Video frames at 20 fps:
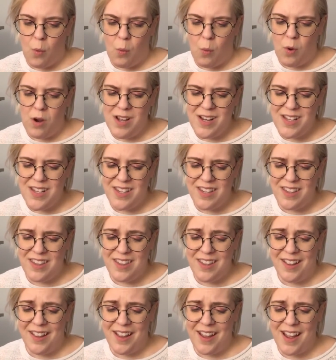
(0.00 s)
What
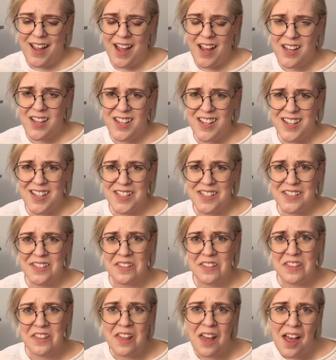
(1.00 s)
the heck is
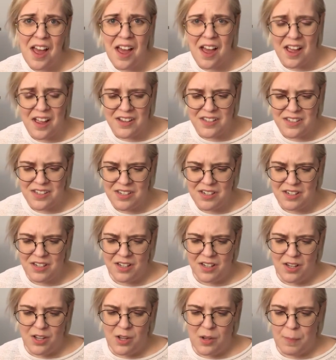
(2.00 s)
that?
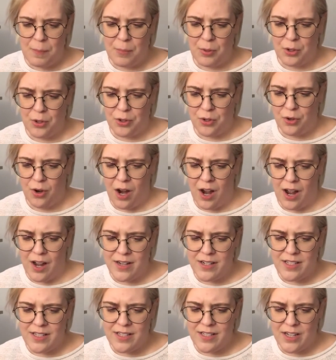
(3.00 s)
Bird
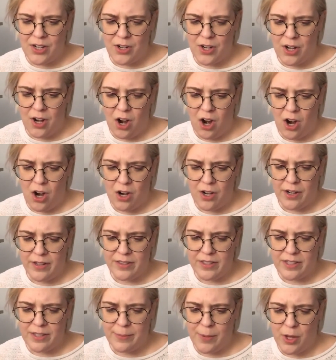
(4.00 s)
cried, staring hard at
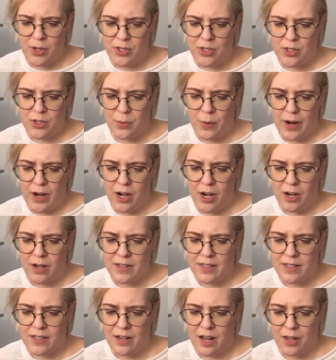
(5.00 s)
the small square
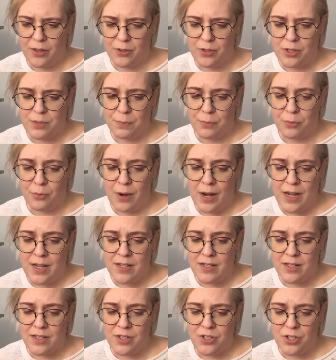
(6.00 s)
as the colors
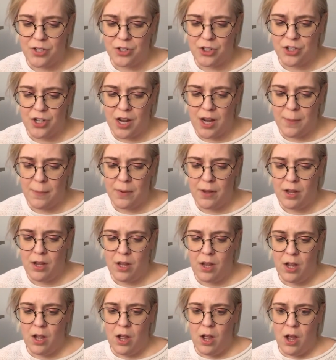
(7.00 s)
brightened and took shape.
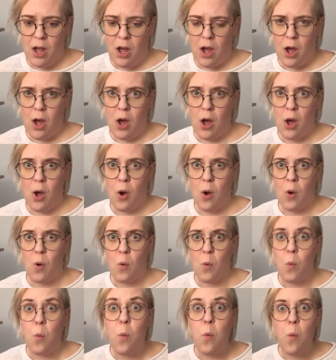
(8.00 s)

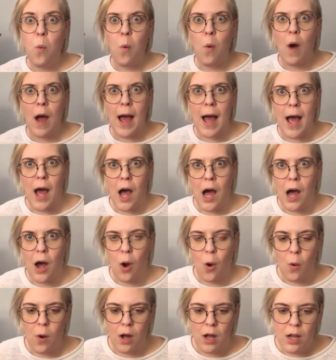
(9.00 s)
Oh,
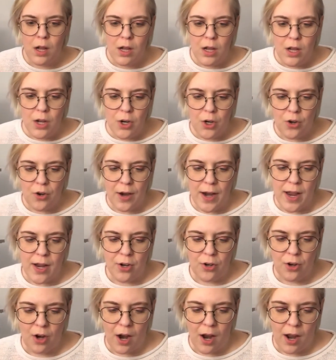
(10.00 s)
wow, Greg
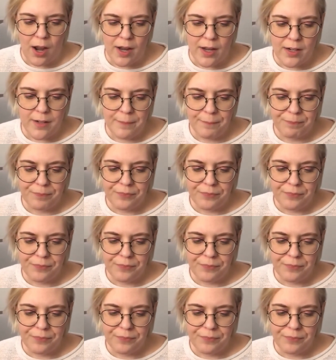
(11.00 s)
cried.